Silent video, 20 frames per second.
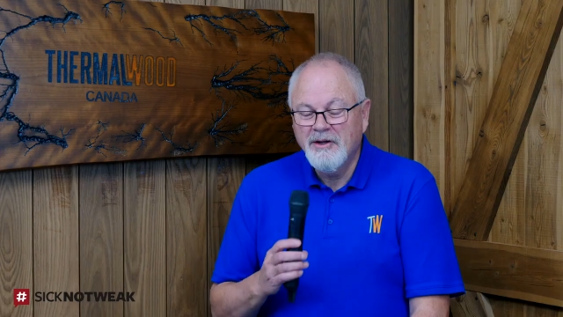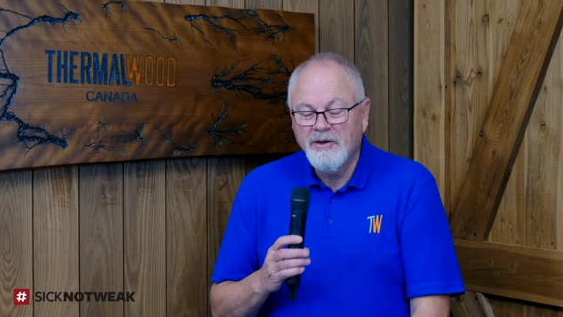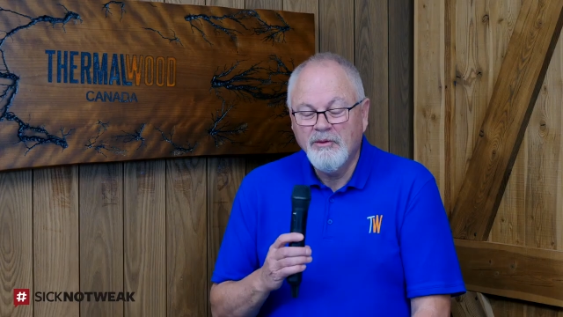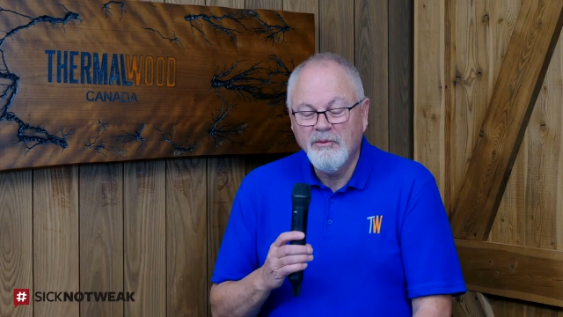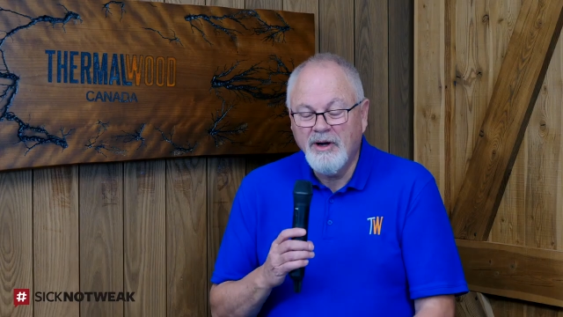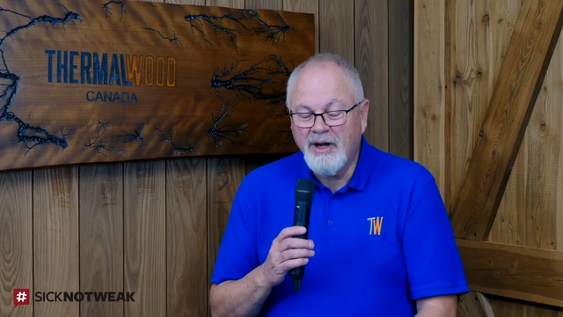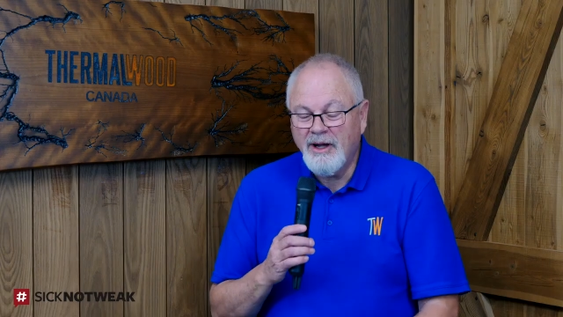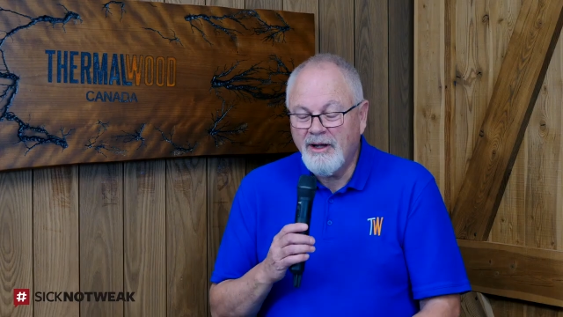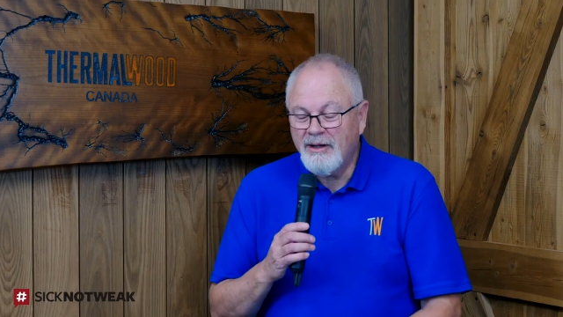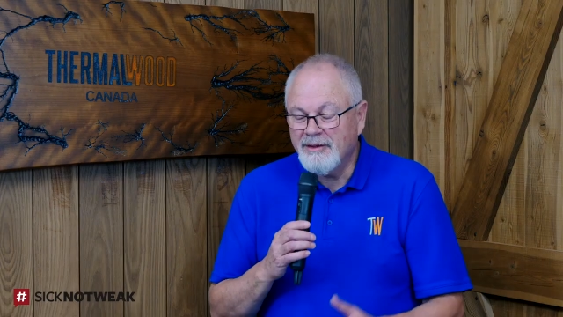
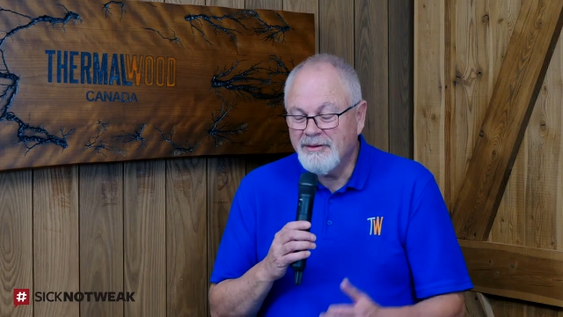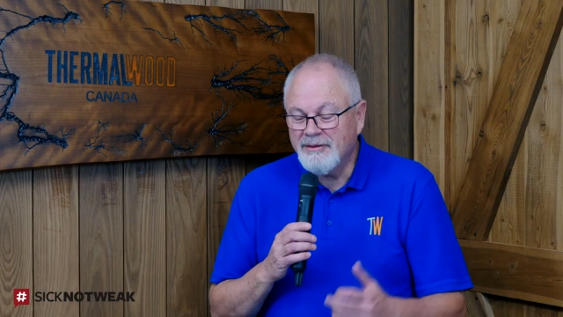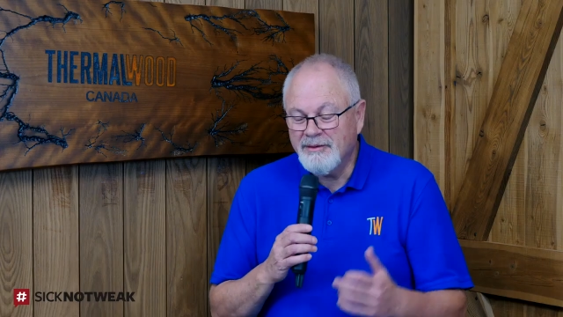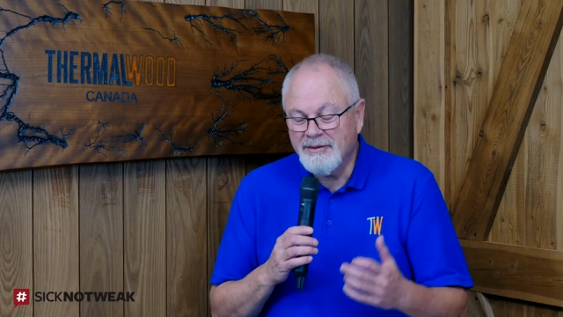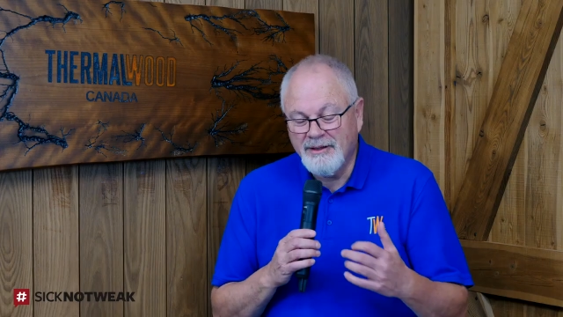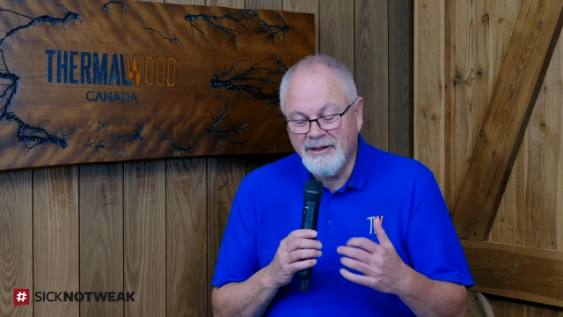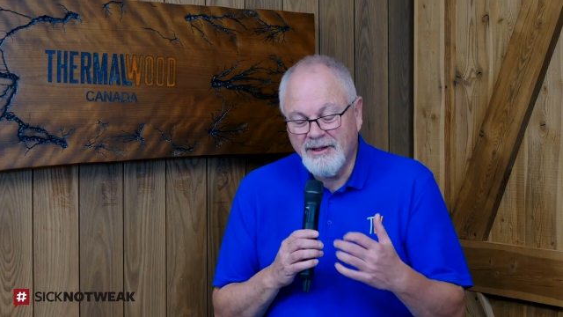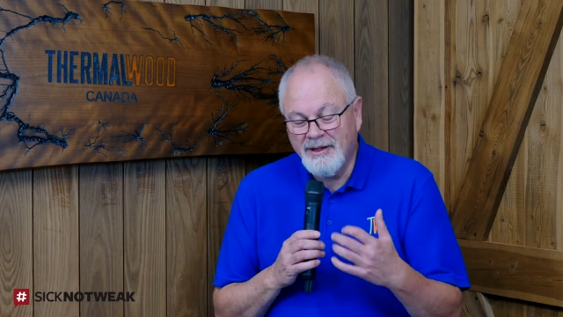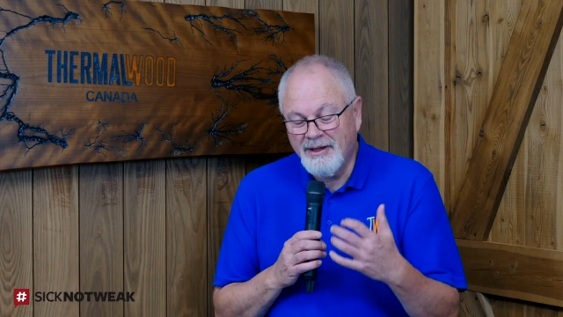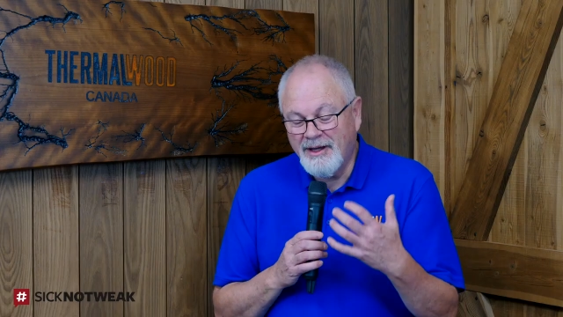Well,
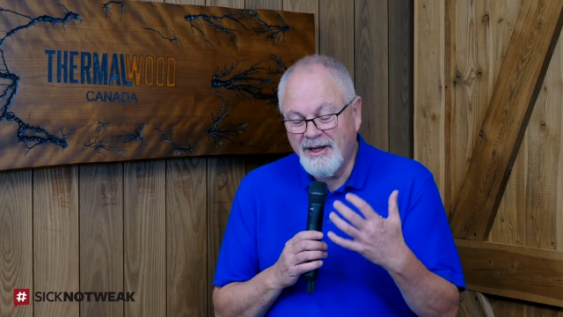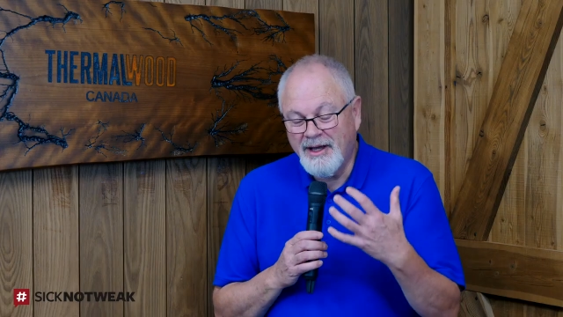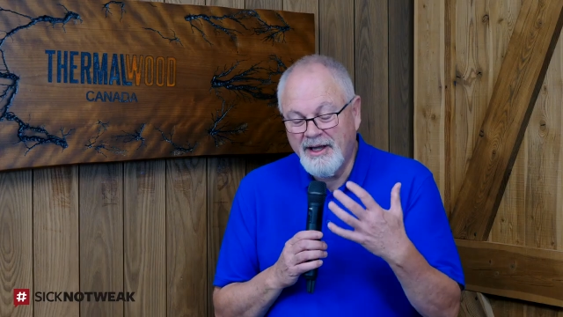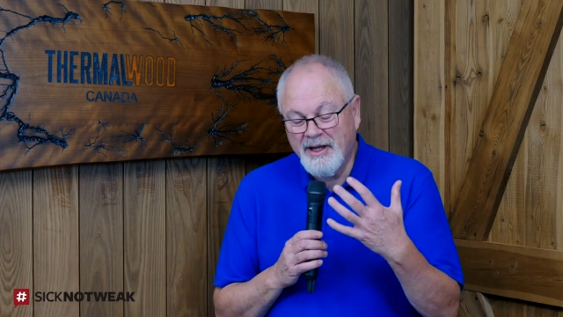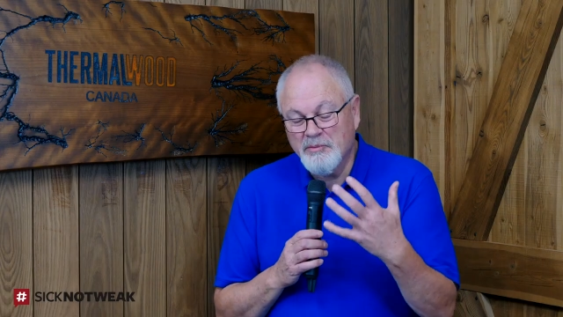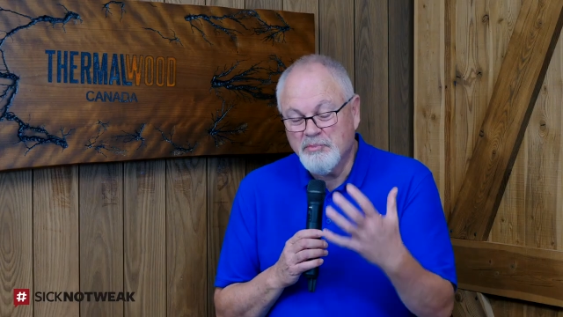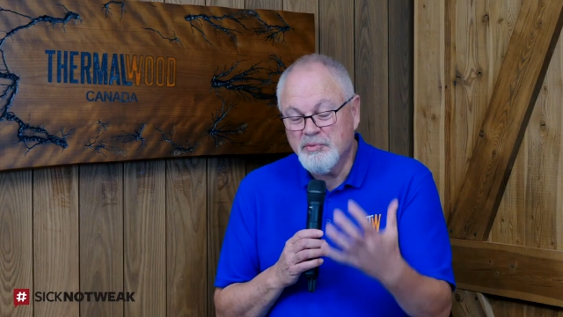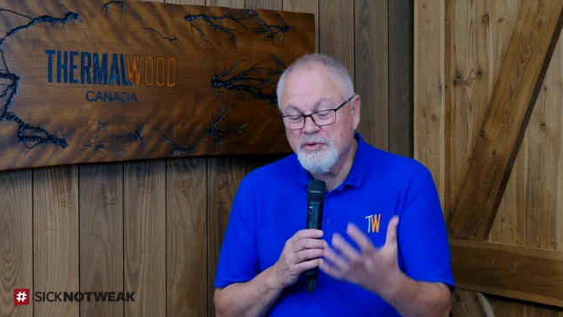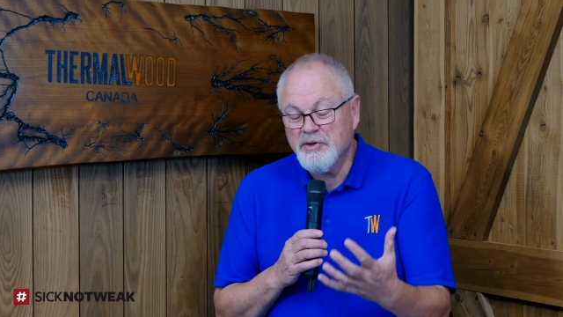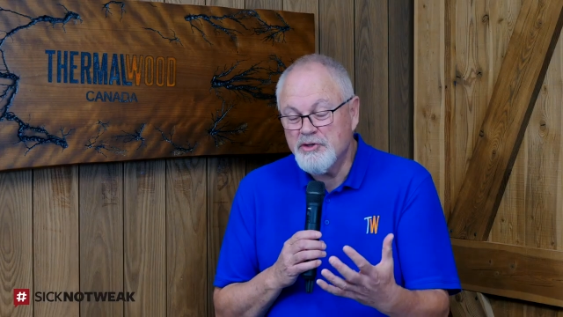I
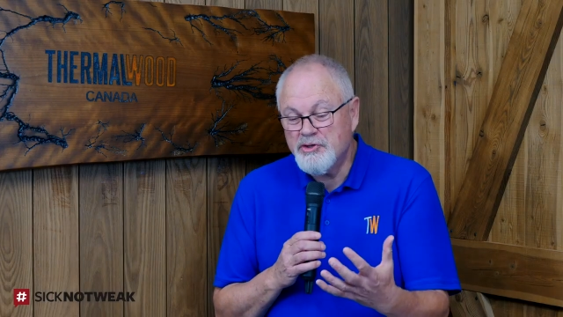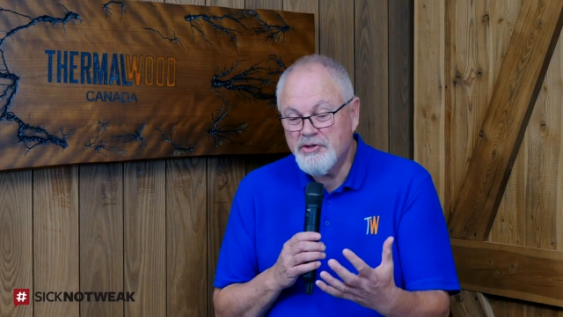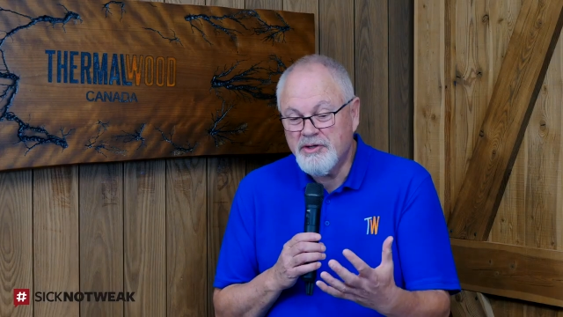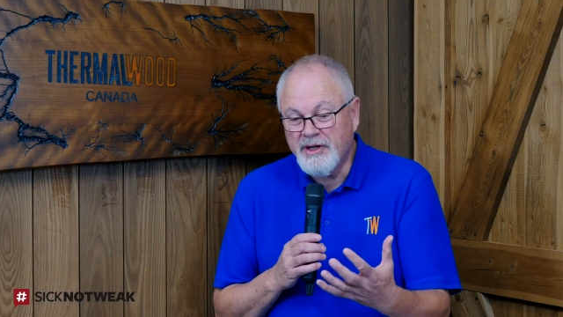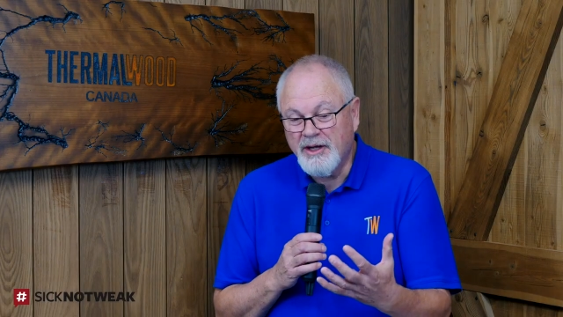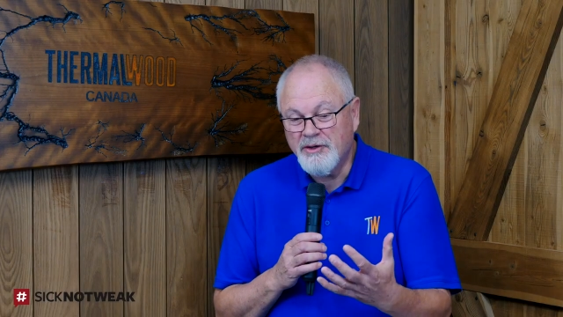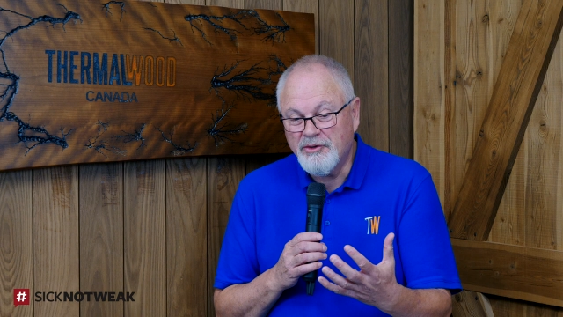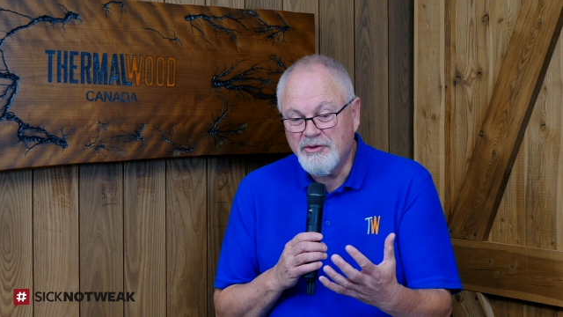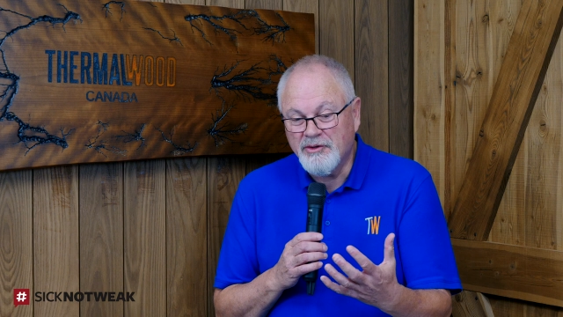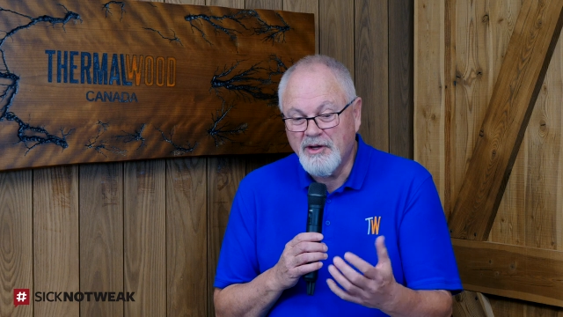
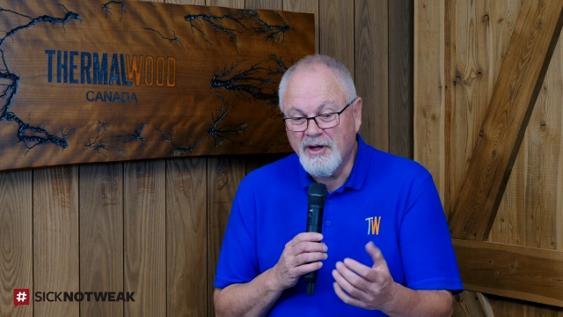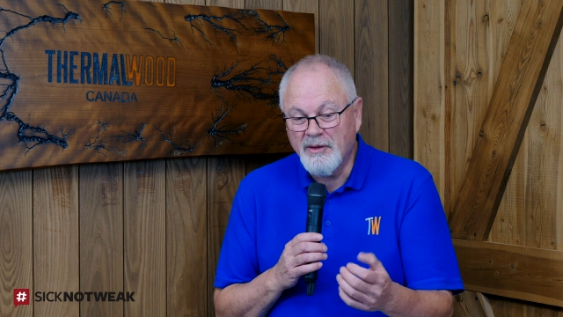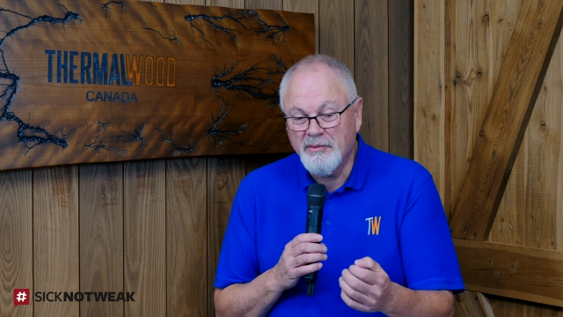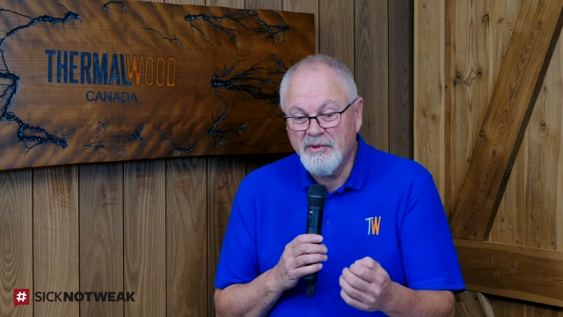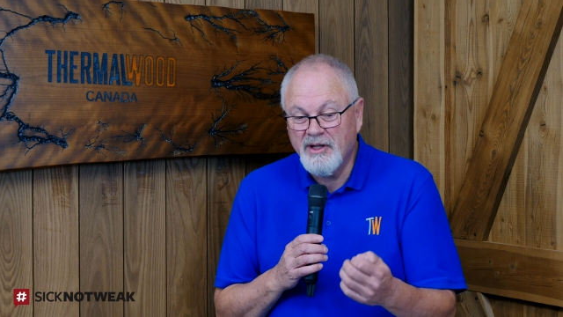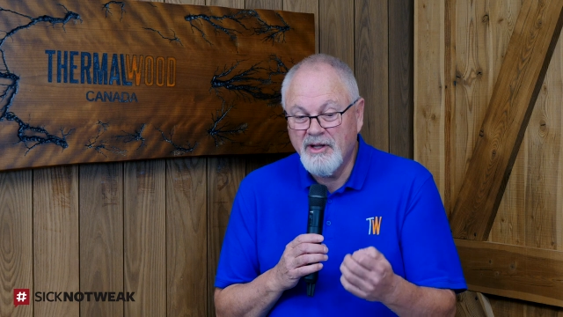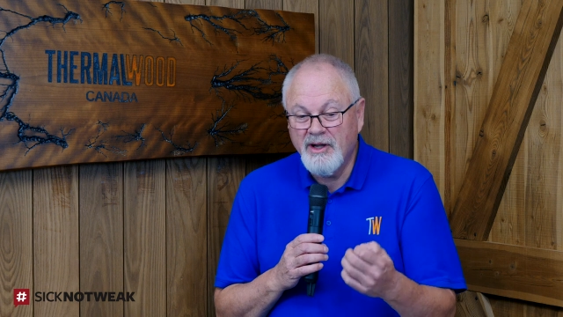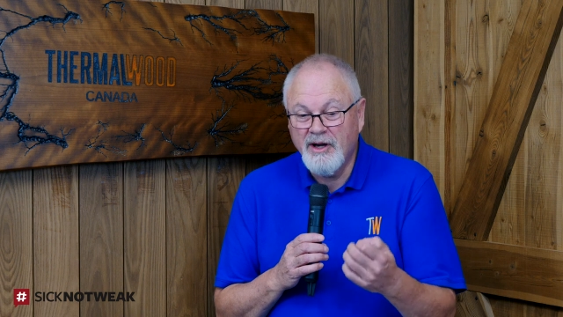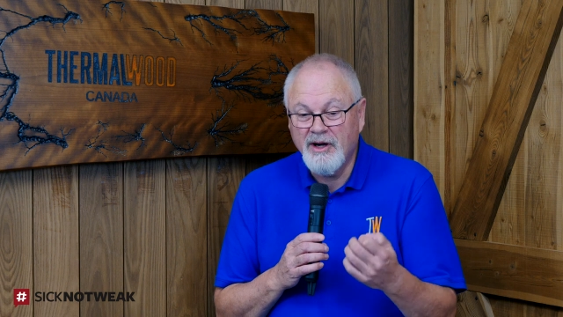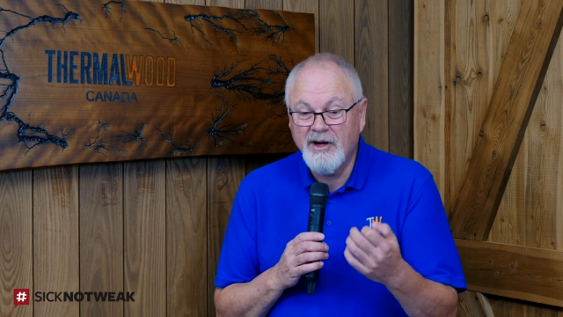appreciate you
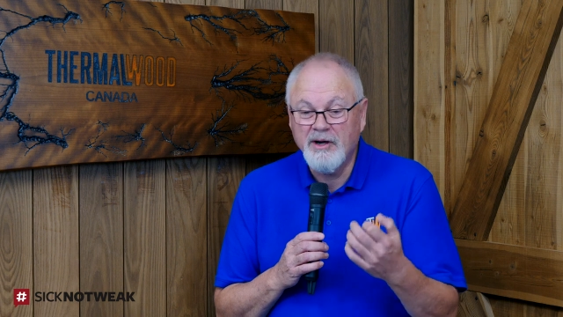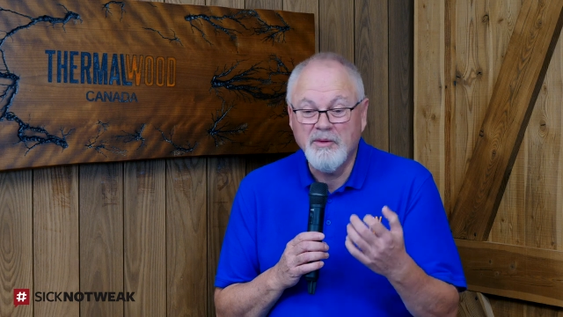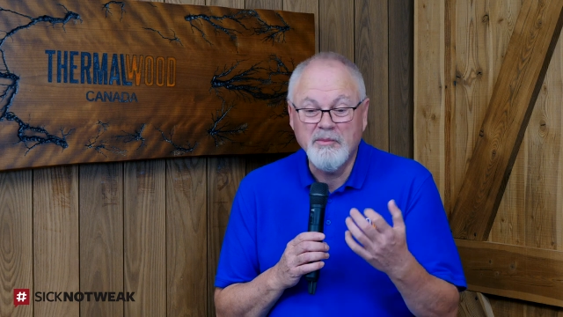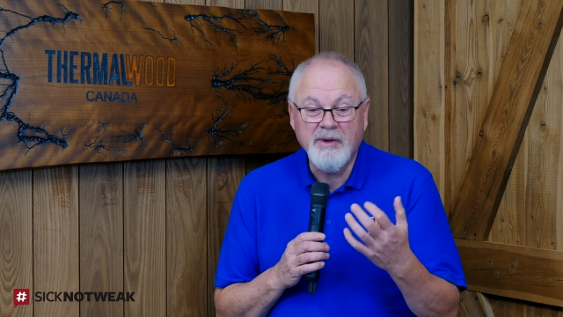coming here,